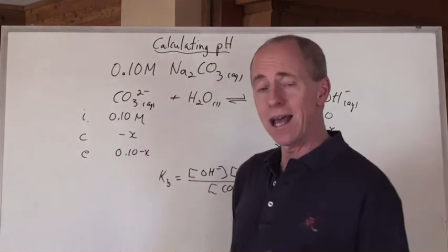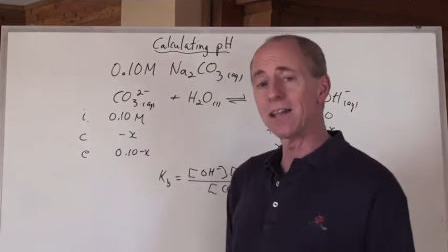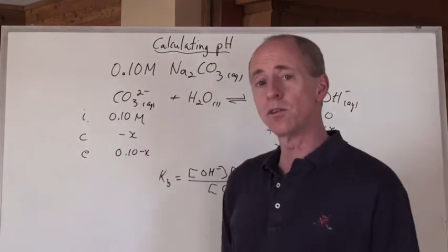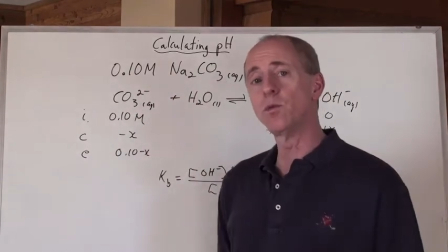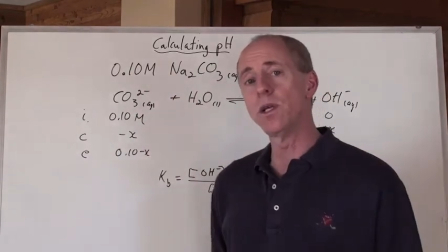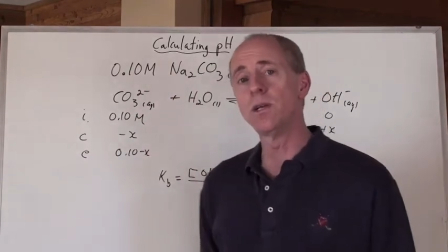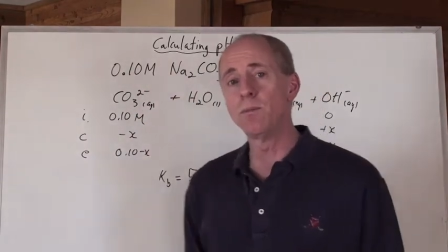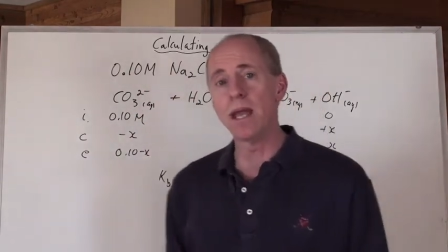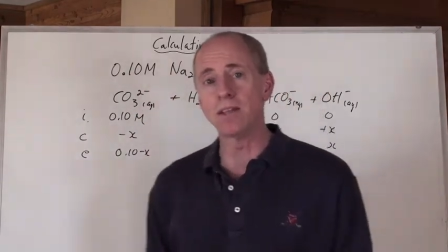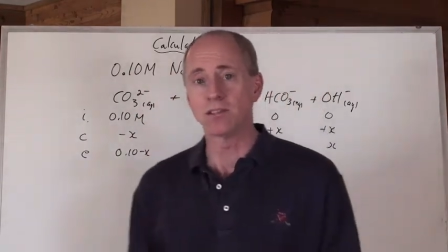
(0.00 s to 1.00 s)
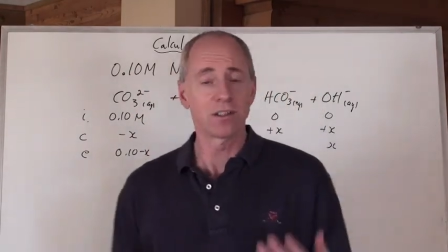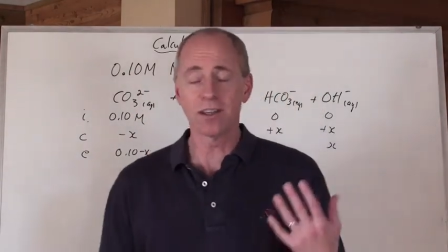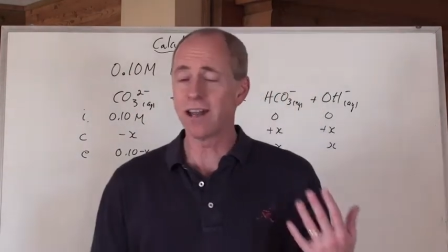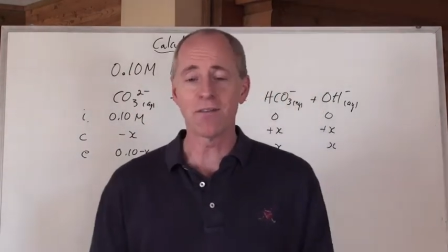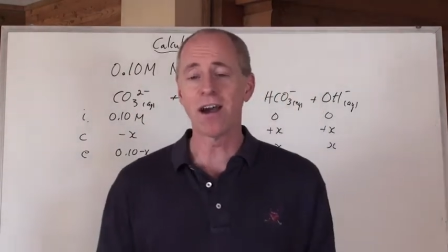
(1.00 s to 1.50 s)
That's a weak base. It
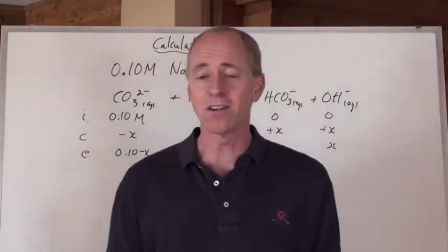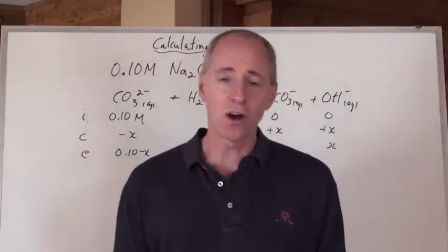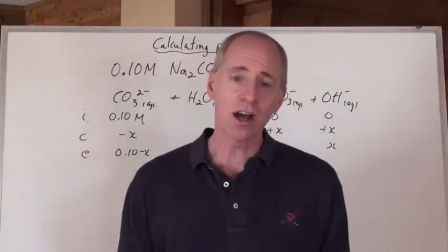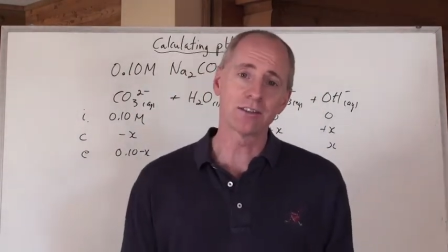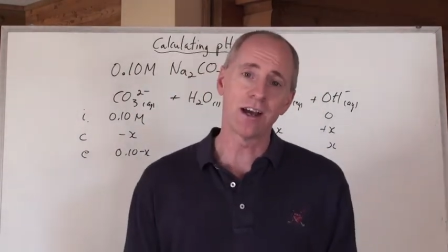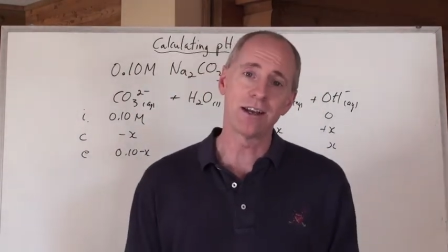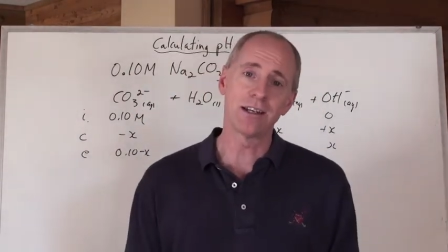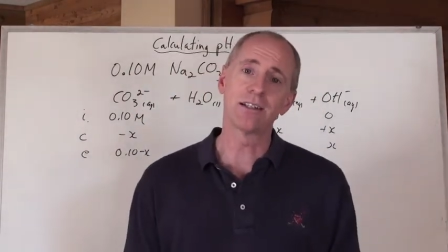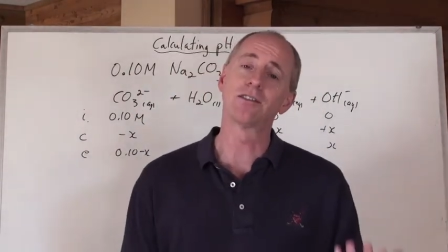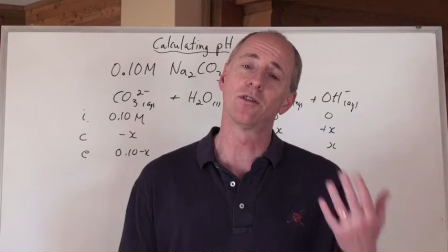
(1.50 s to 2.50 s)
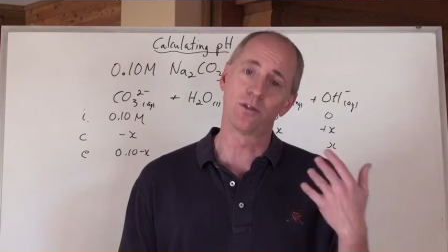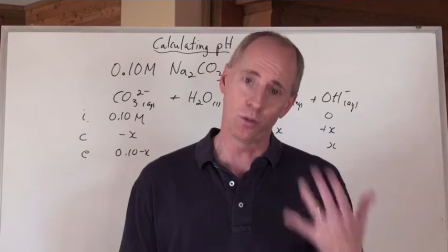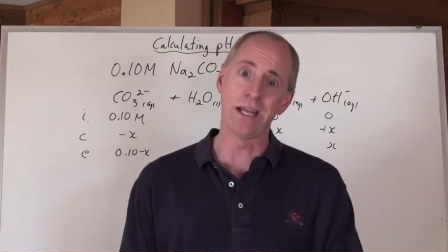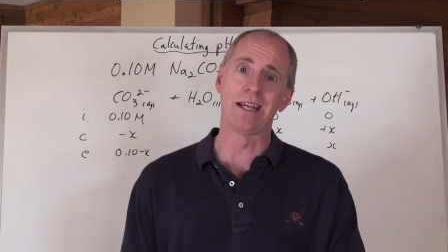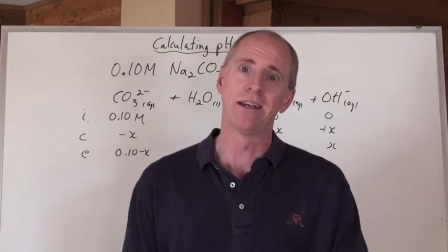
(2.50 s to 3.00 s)
doesn't have hydroxide in it, so it's
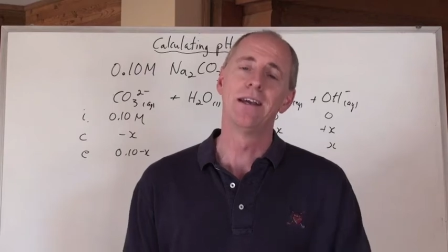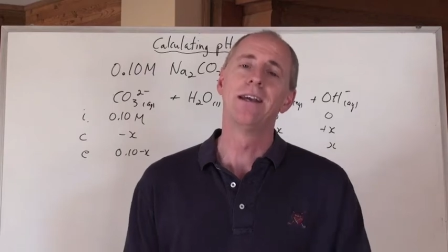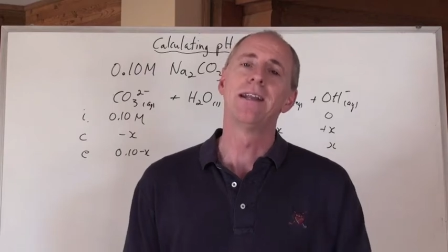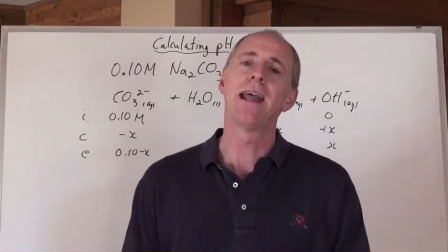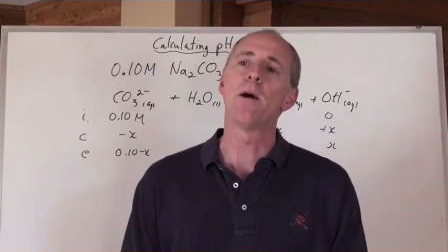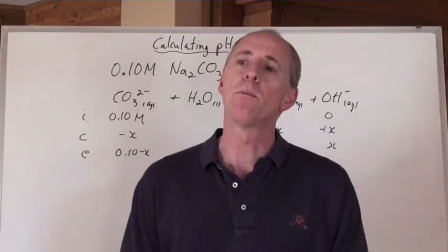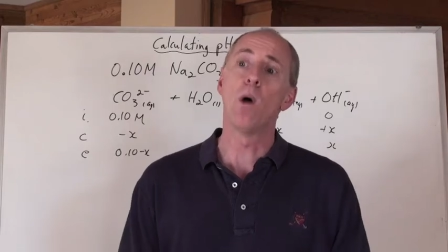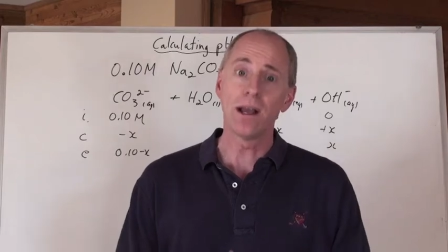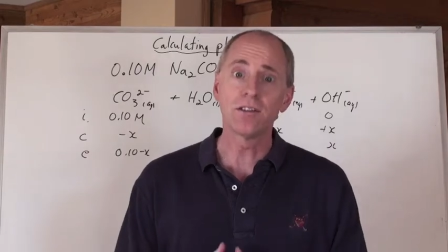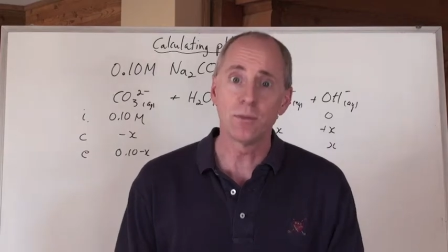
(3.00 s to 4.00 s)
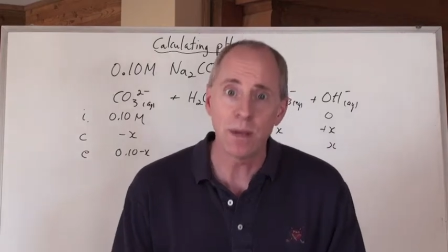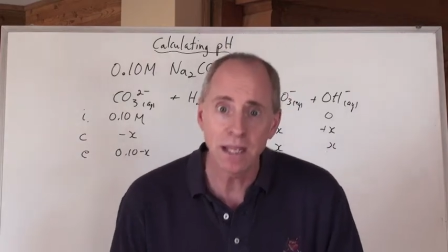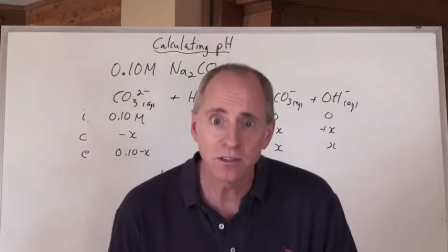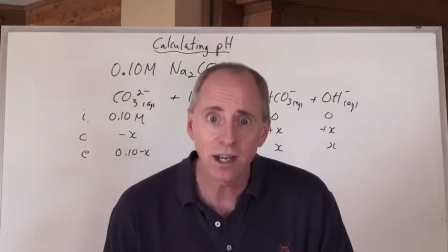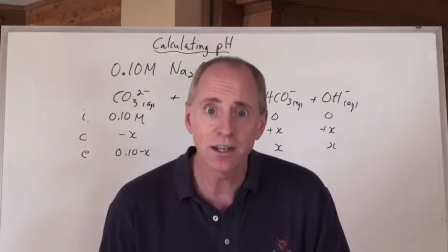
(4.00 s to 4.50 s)
weak. Now, why is it a
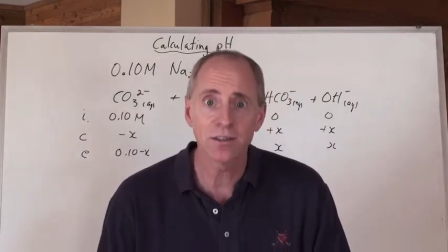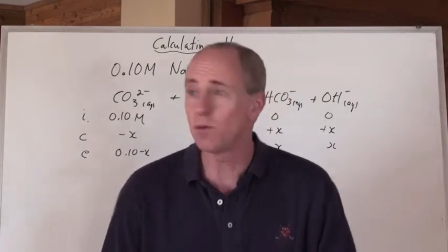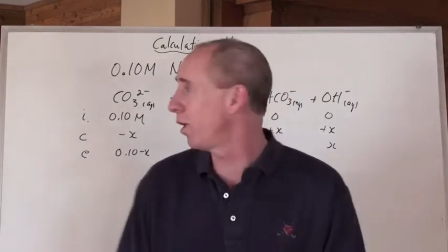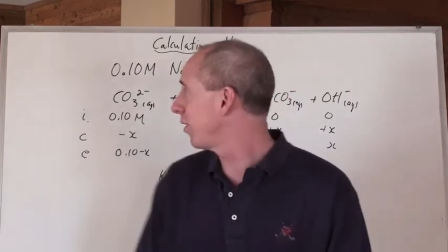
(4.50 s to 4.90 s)
base kind of thing?